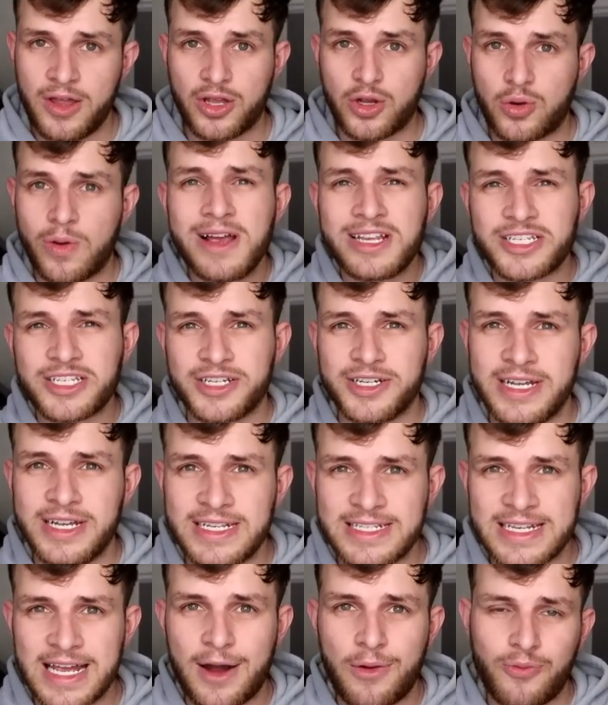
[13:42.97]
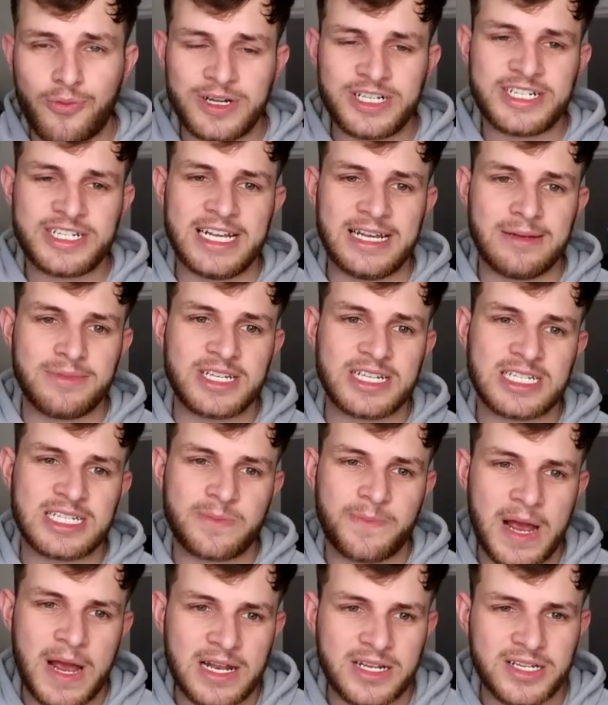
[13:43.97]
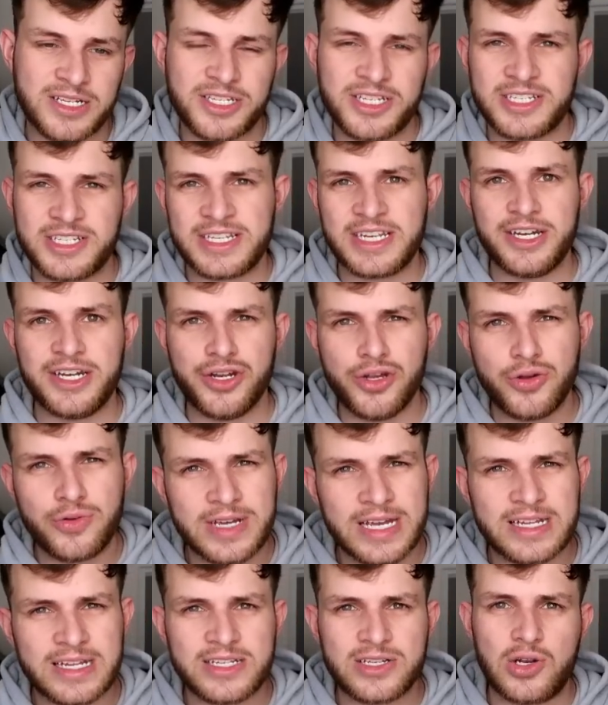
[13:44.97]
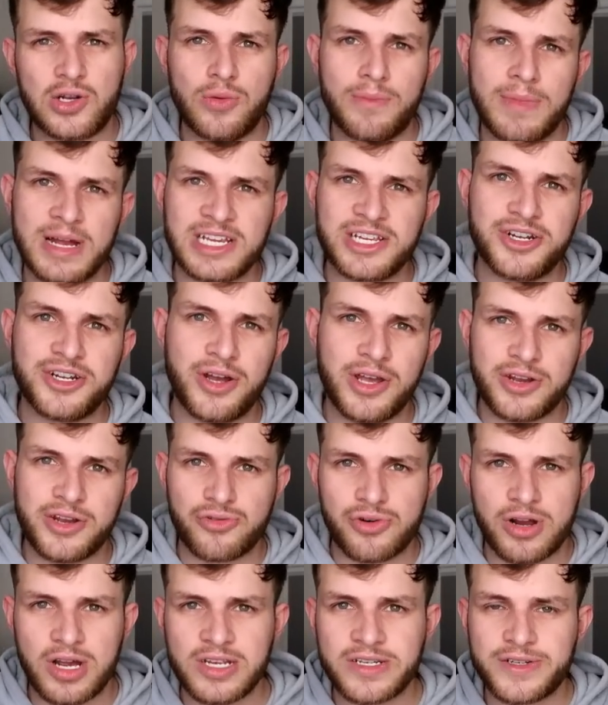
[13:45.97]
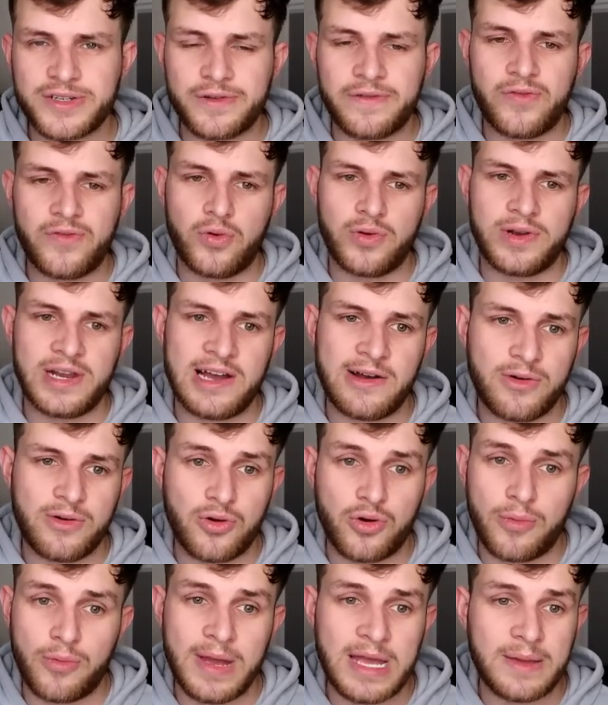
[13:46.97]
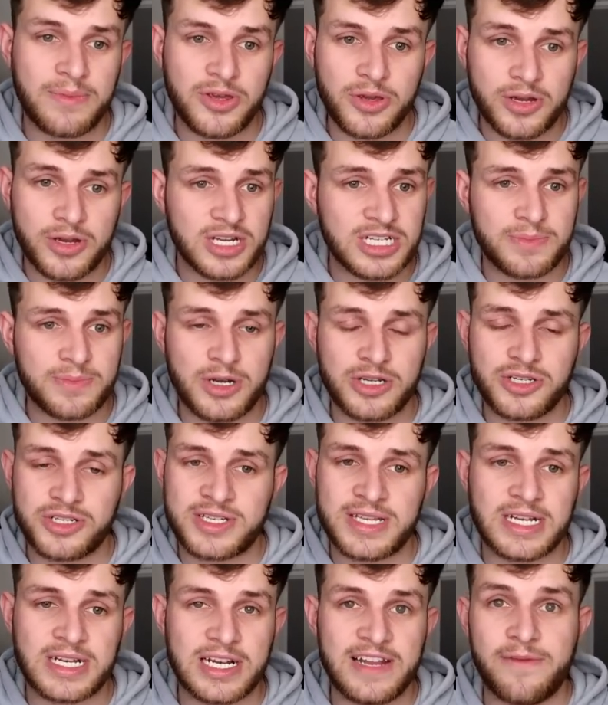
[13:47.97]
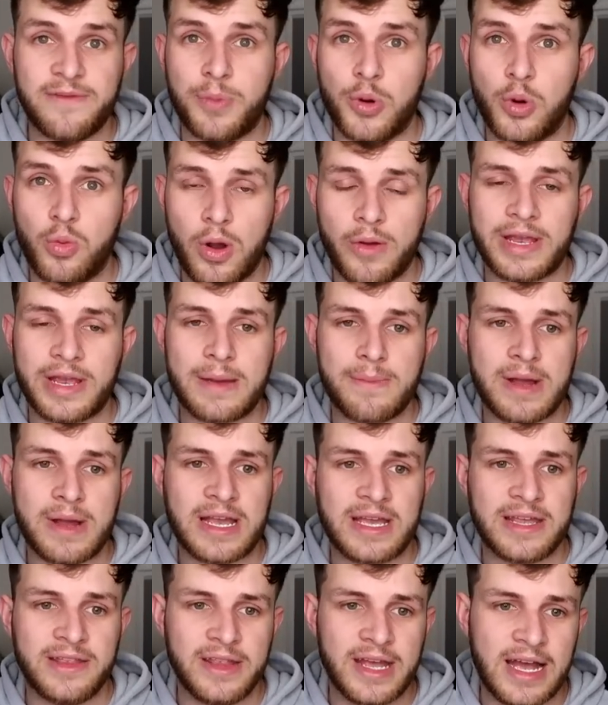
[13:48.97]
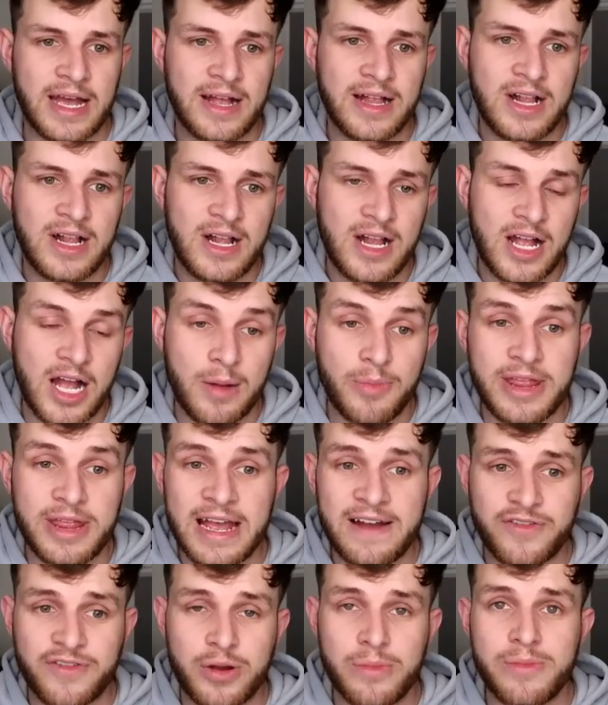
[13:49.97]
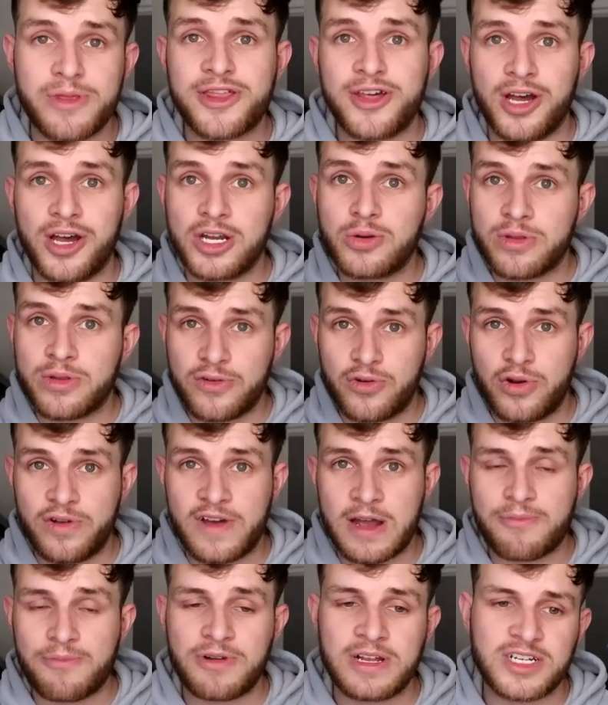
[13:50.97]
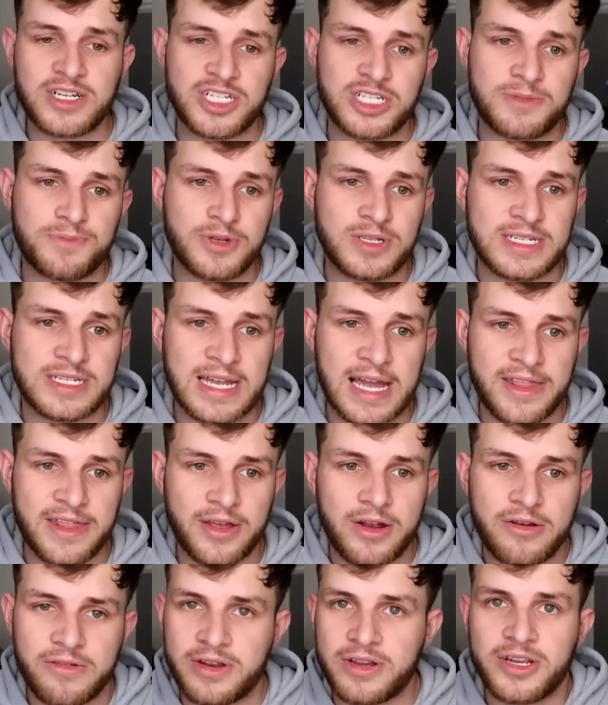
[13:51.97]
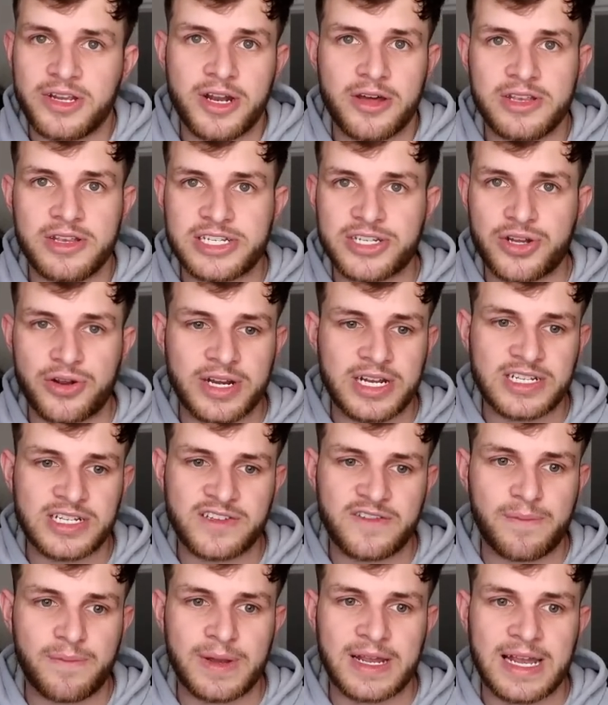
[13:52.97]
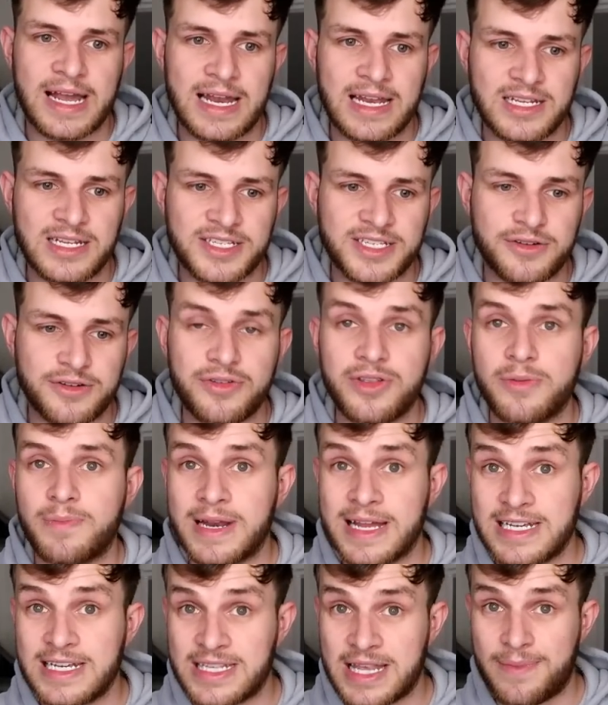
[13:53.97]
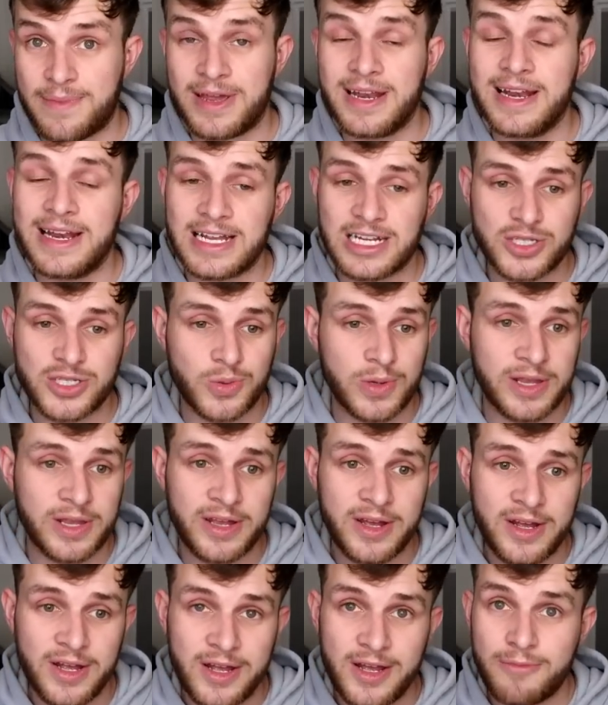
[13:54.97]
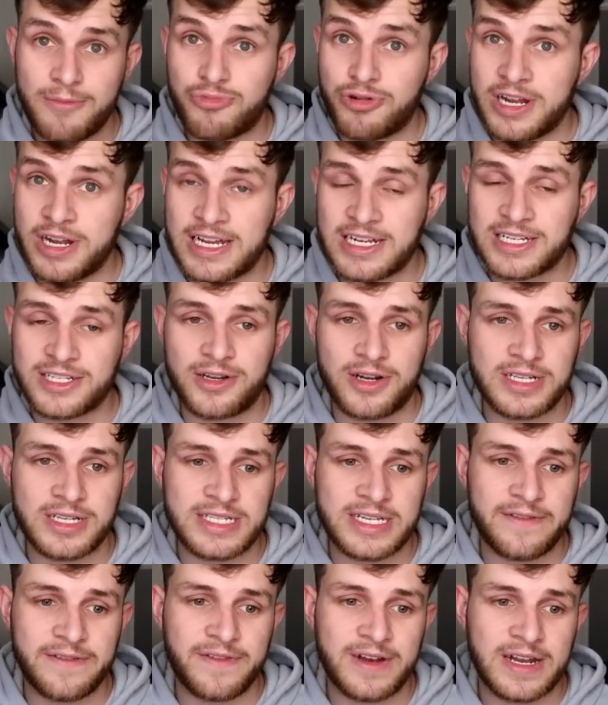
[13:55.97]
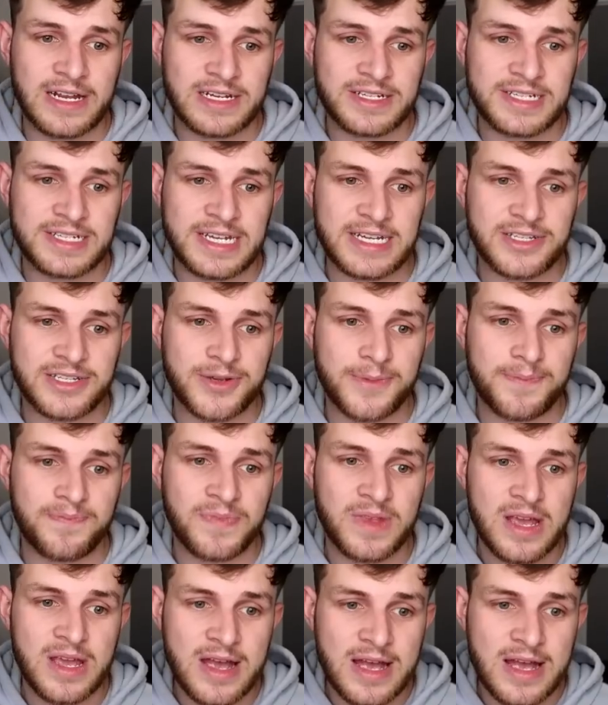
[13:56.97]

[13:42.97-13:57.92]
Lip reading: The question is, at which team's expense? Do you see Newcastle or Man United or Arsenal falling out, or maybe you guys might just think Liverpool won't get back in there, but they have come 3rd with all of our predictions put together, and you know, the signings of McAllister and the players they're being linked with, pretty exciting for next season.